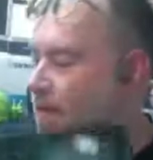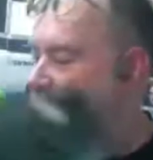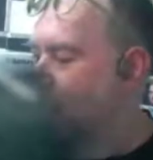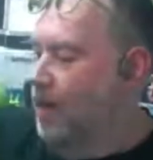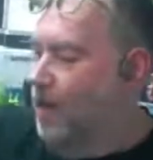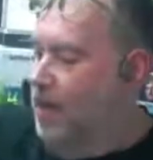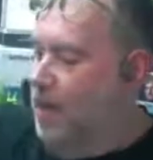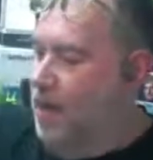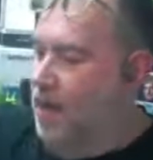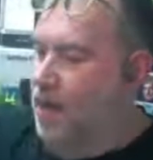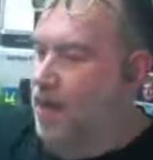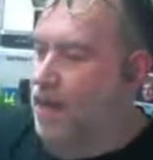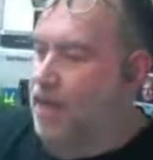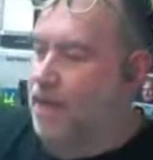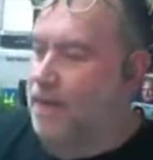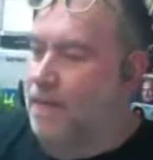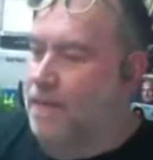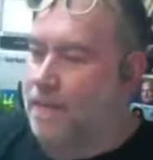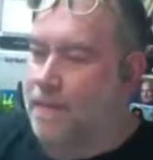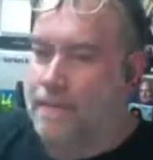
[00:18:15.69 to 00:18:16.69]

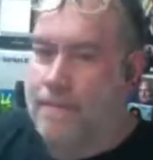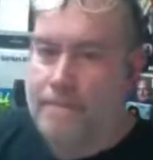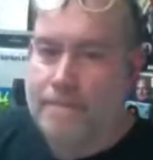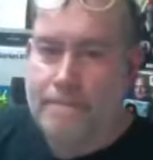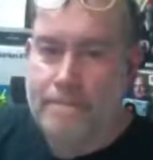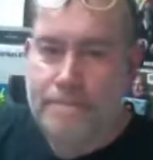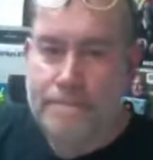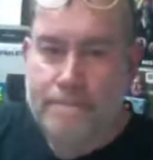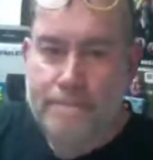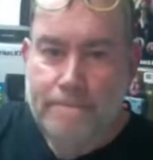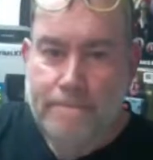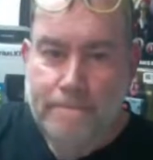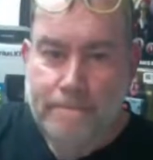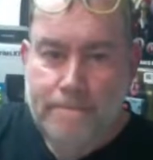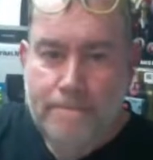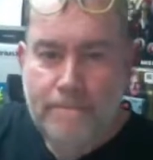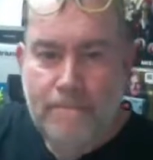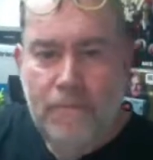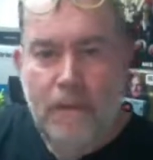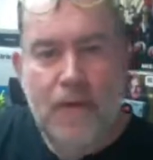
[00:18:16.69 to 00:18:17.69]
Yeah.
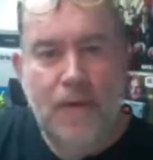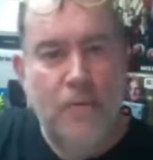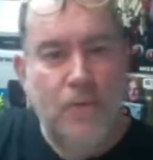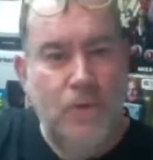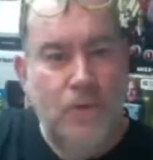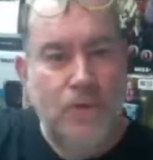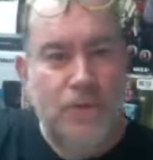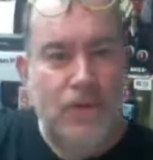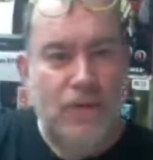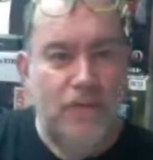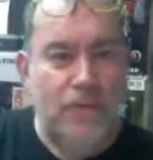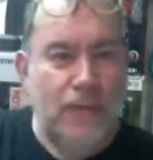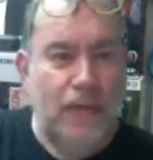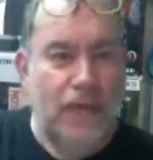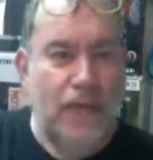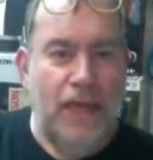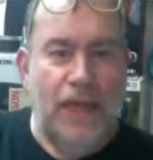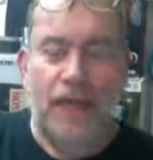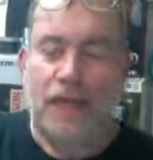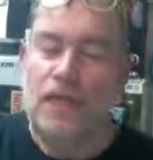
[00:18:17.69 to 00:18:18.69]
I appreciate
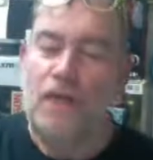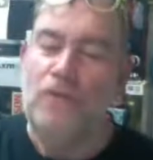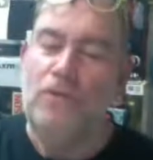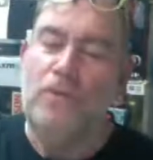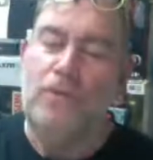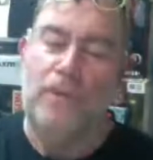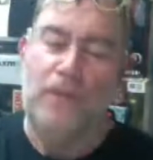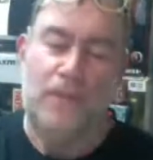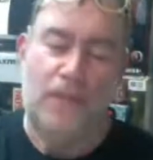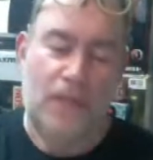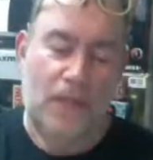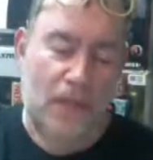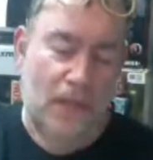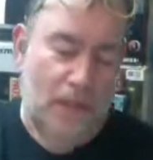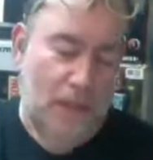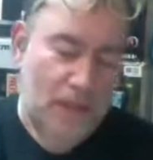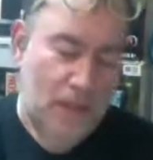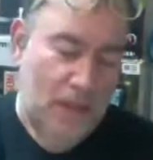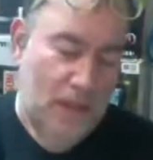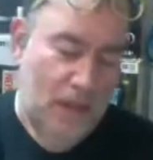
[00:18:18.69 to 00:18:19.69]
everybody hanging out with me
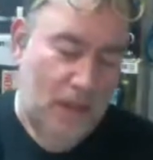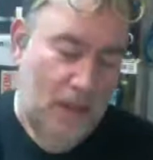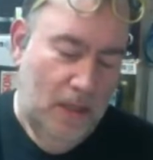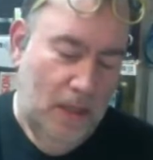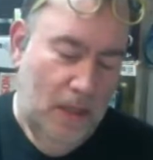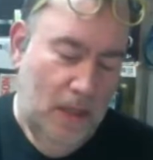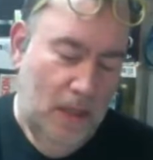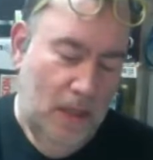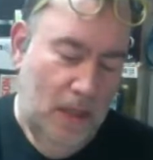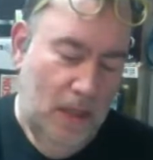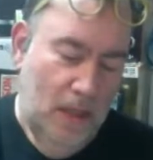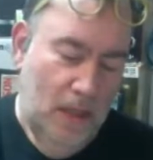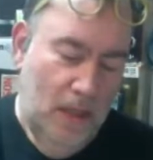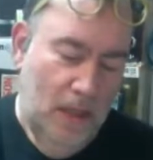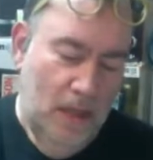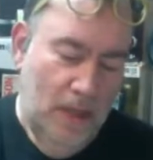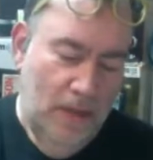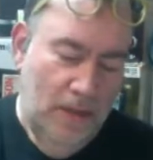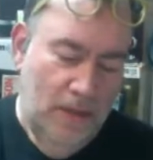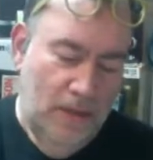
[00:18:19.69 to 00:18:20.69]
tonight.
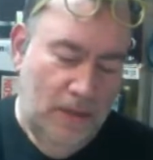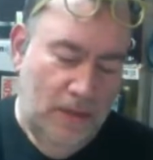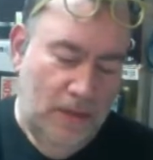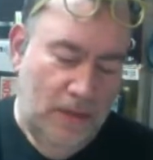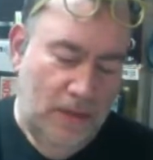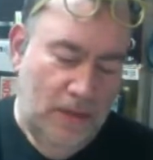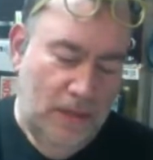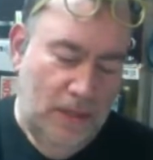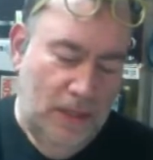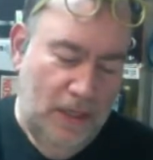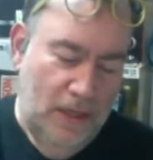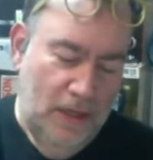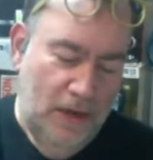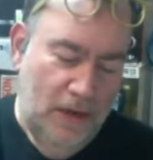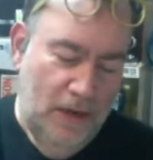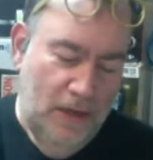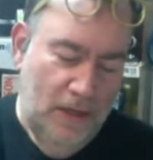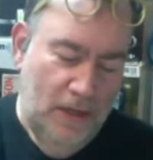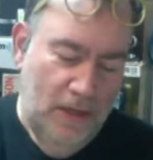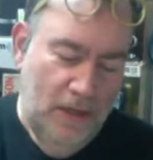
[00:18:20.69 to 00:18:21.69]
This is
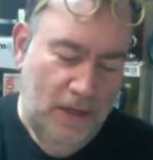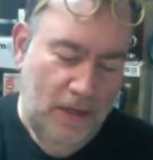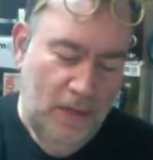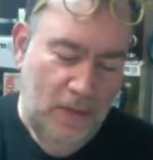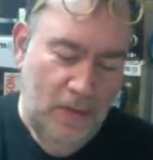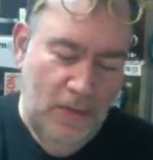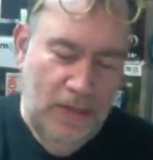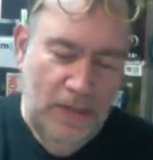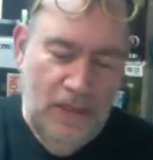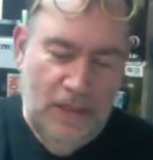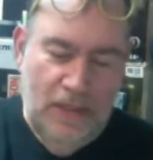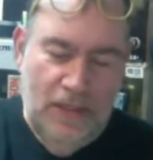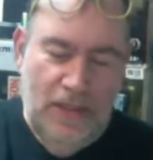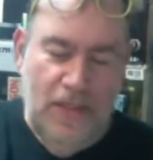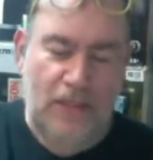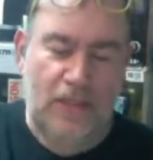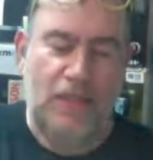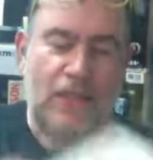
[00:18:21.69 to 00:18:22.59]
Tierra with Hidden